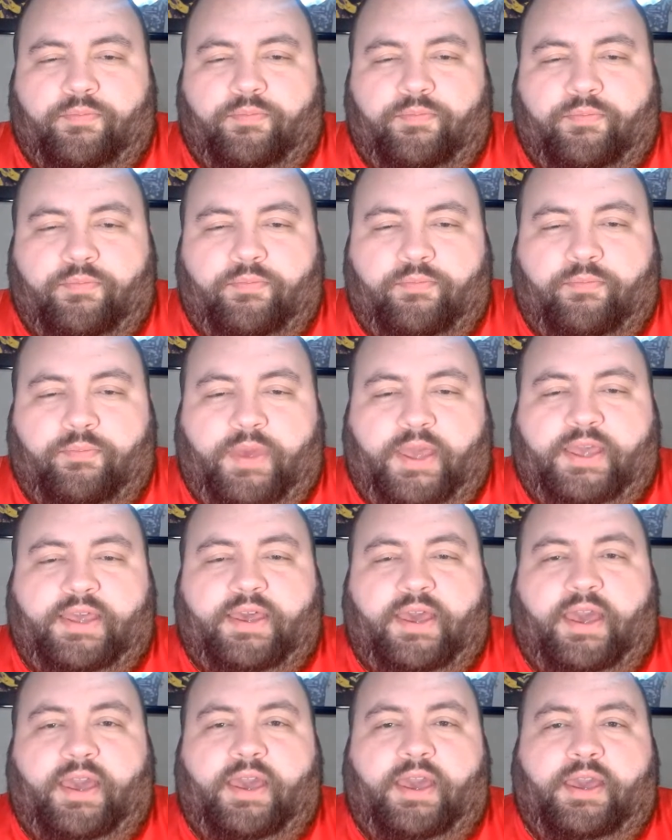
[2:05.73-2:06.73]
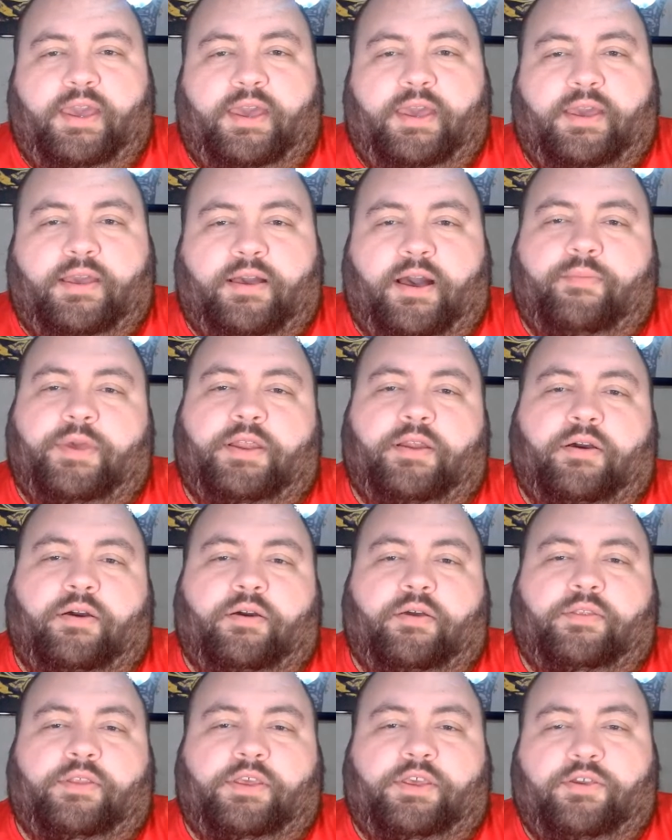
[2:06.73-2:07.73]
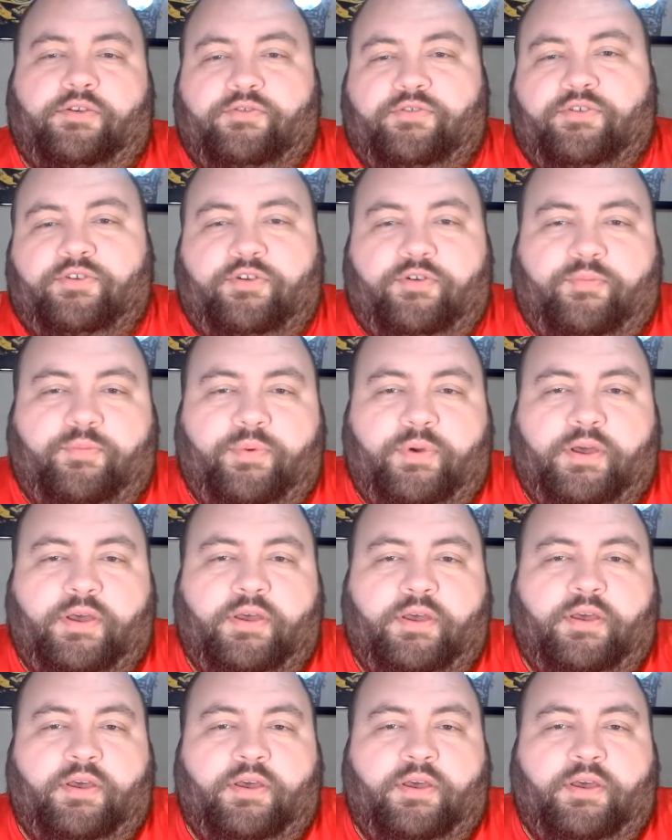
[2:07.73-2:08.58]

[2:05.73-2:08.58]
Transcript: make a comment on the YouTube,